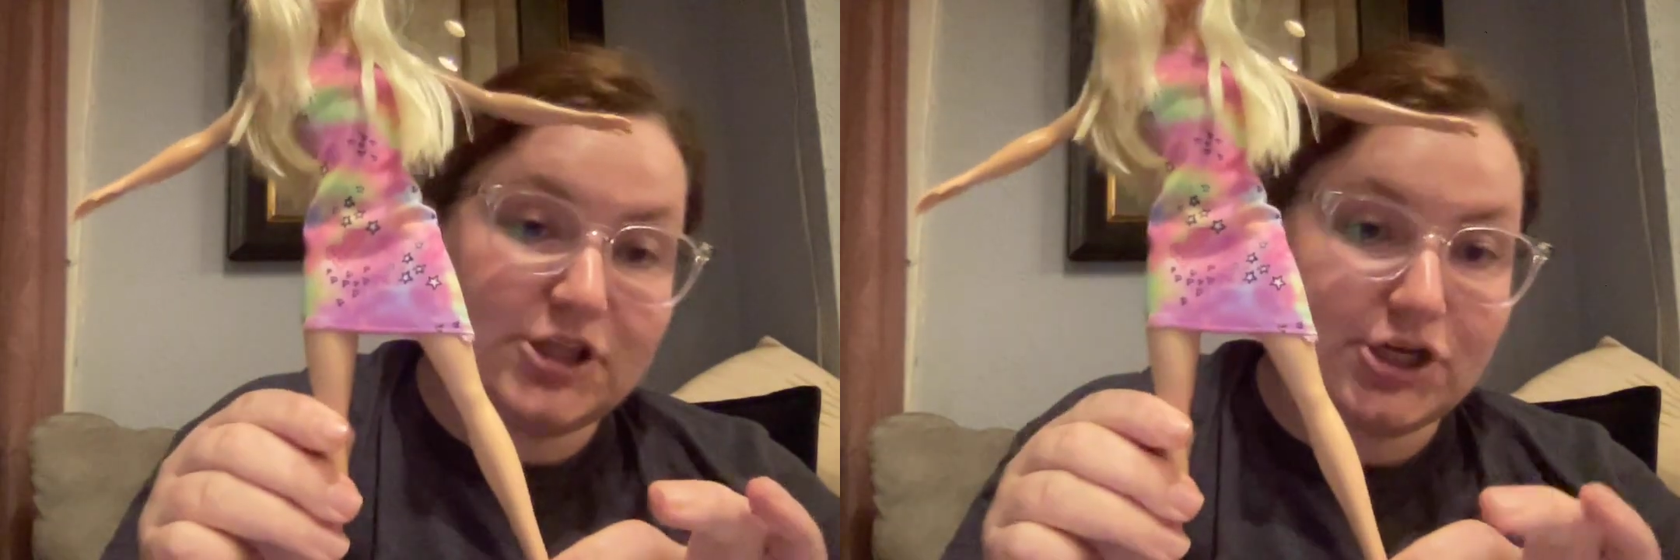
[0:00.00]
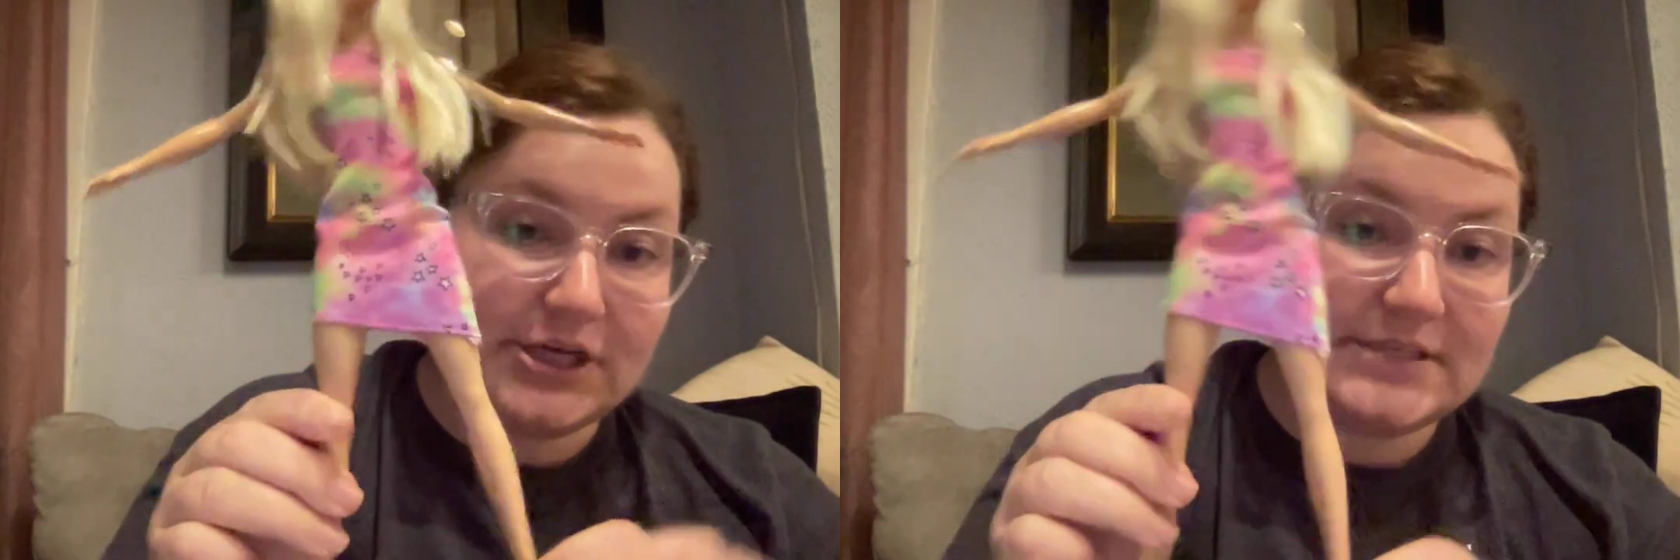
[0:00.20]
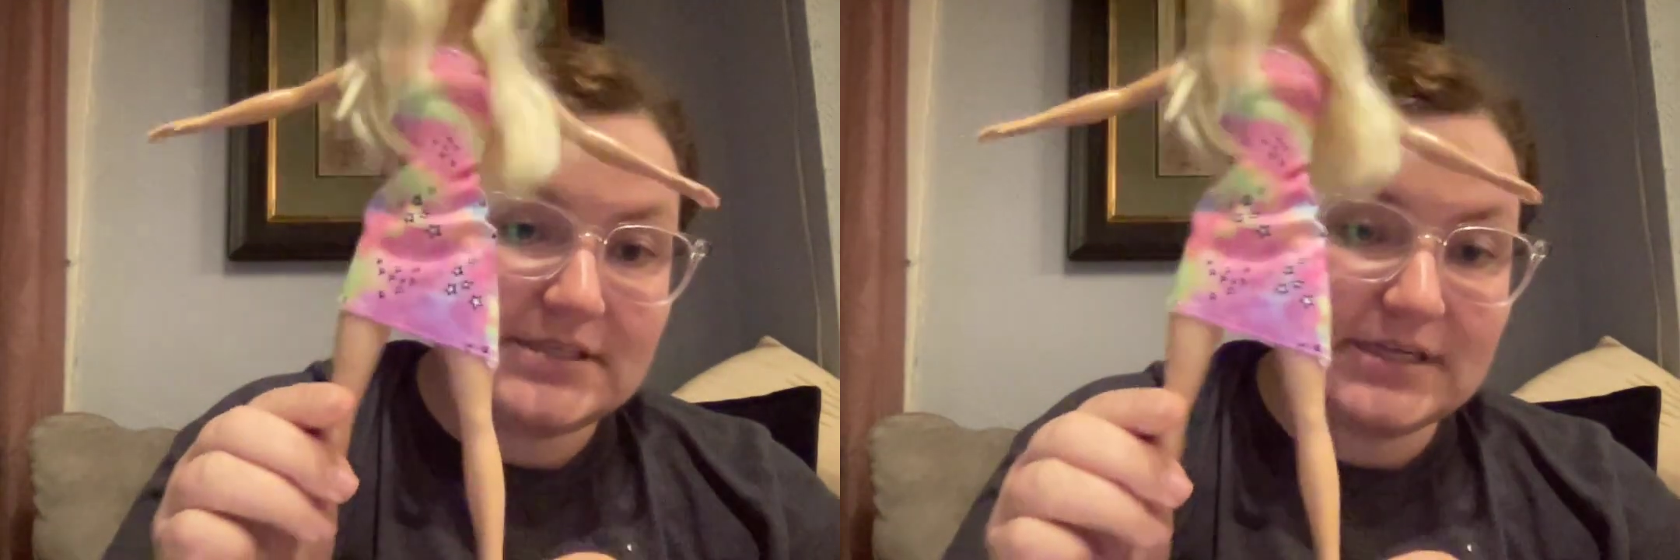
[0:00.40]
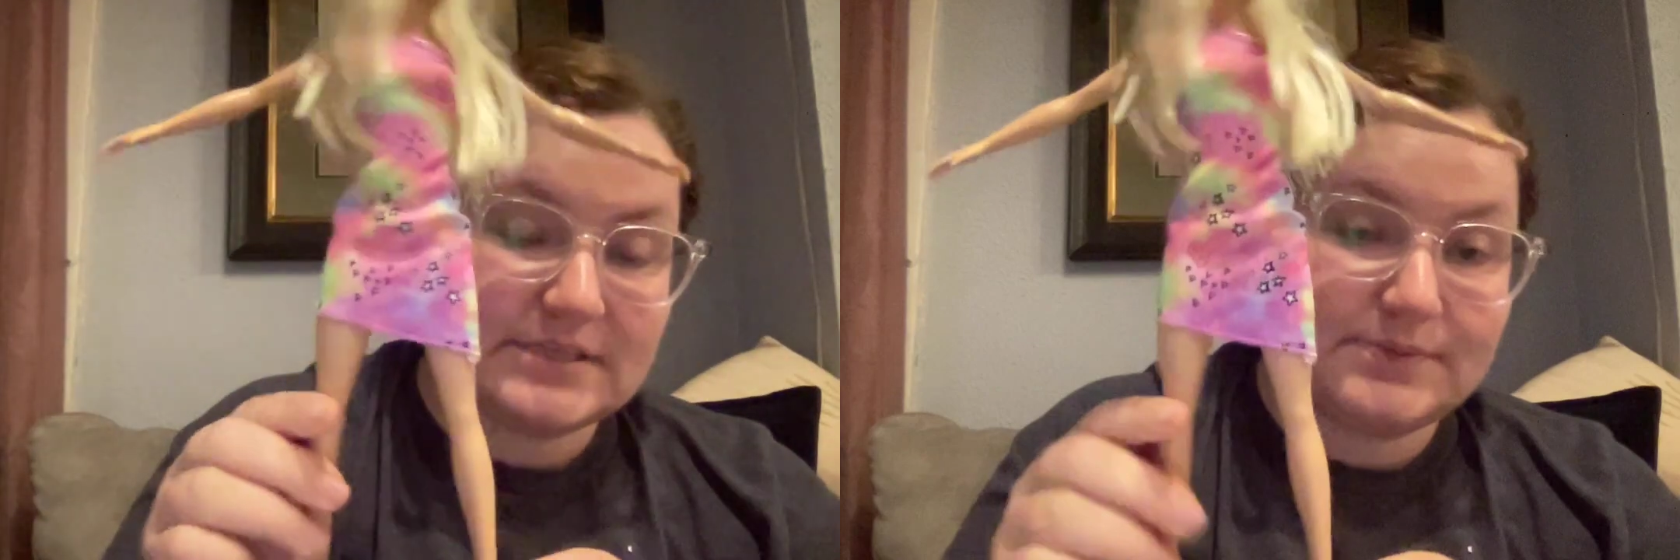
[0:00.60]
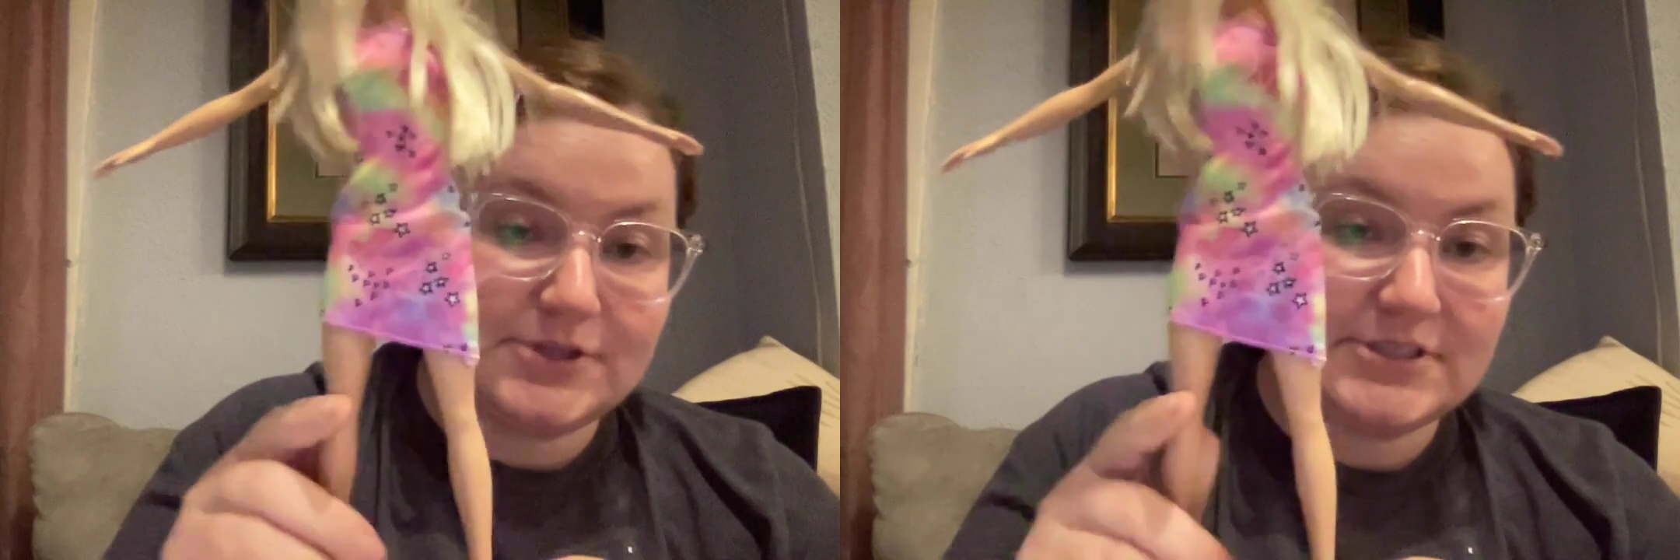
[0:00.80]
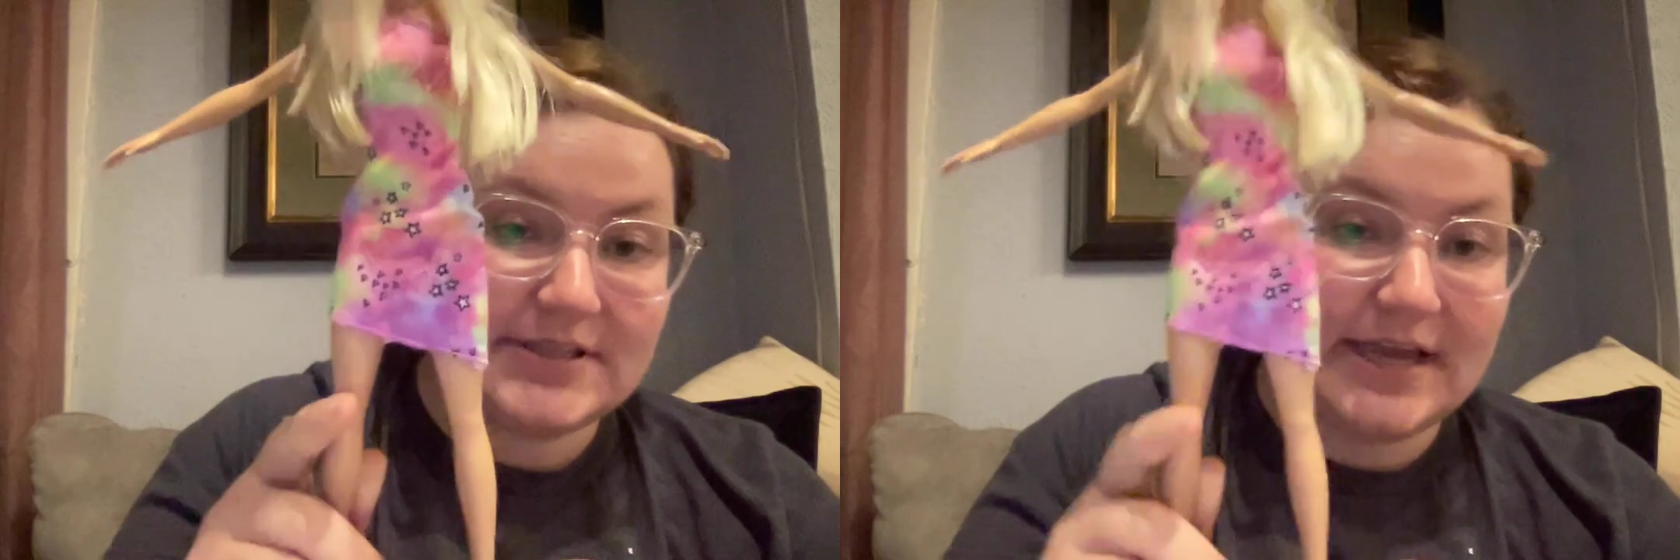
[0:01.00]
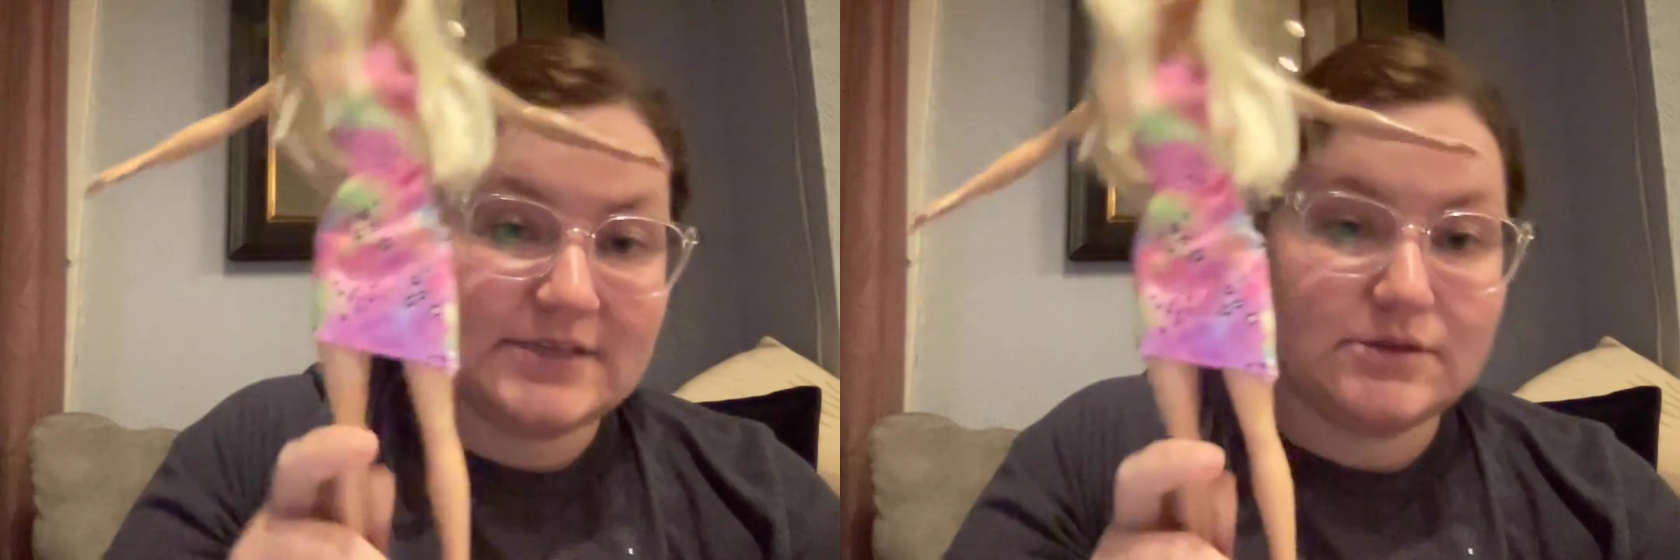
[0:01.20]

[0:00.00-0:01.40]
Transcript: 36%,